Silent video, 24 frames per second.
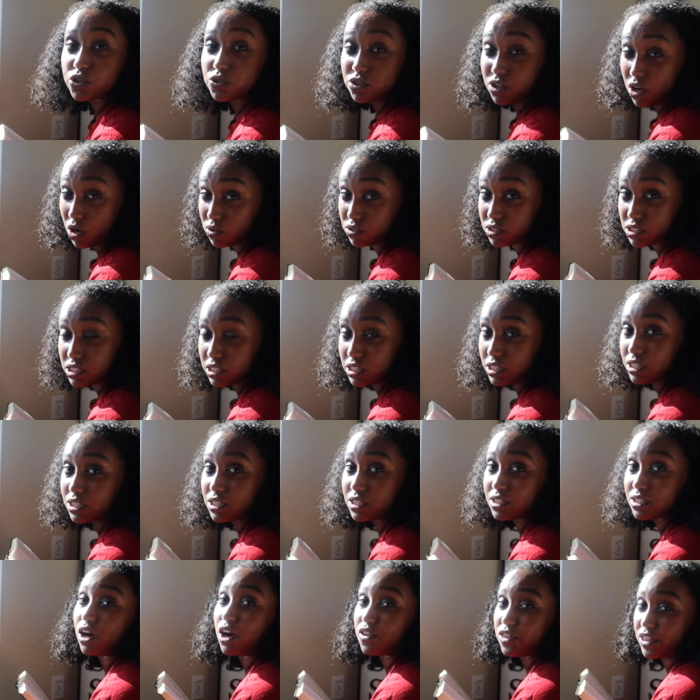you don't
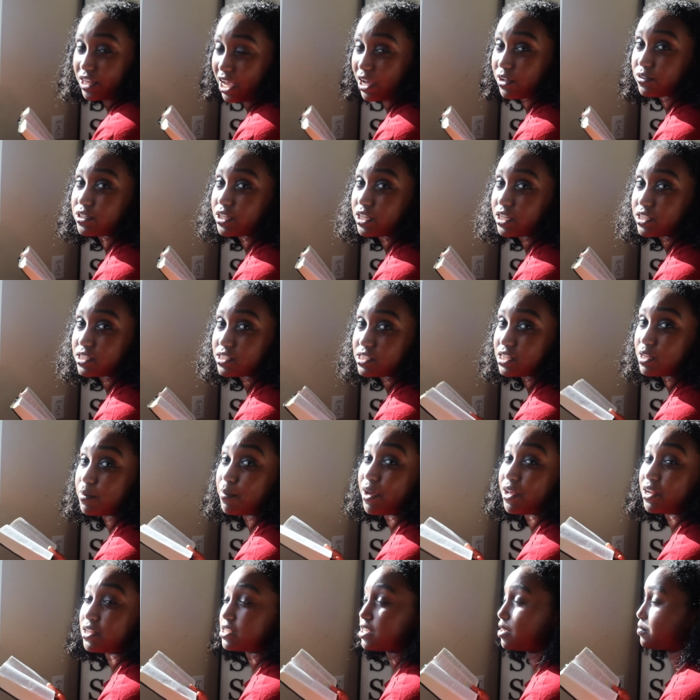see are the outtakes, the amount of